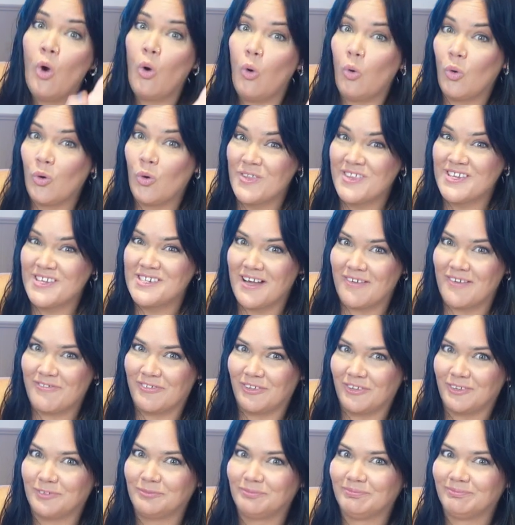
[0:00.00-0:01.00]
Or the
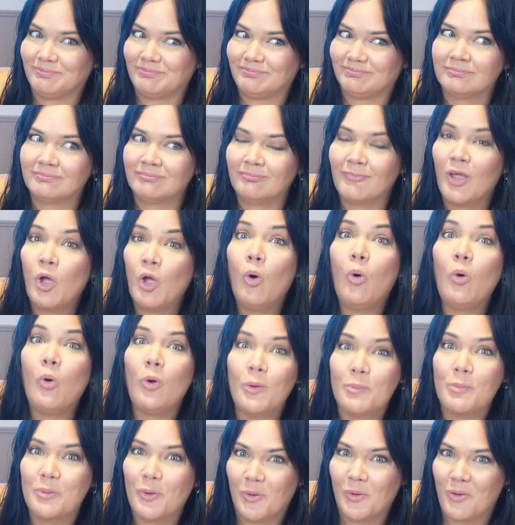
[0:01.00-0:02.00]
duffel,
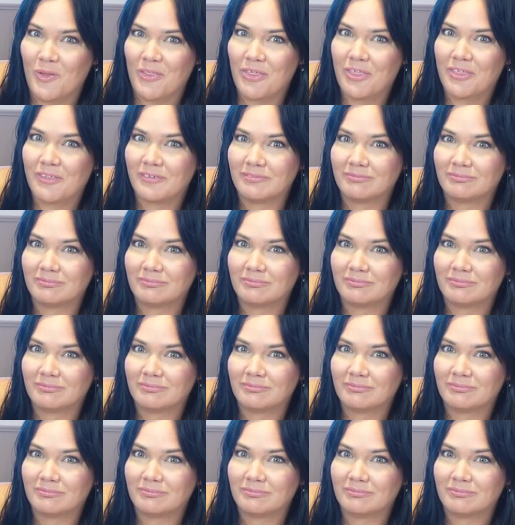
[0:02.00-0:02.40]
or both.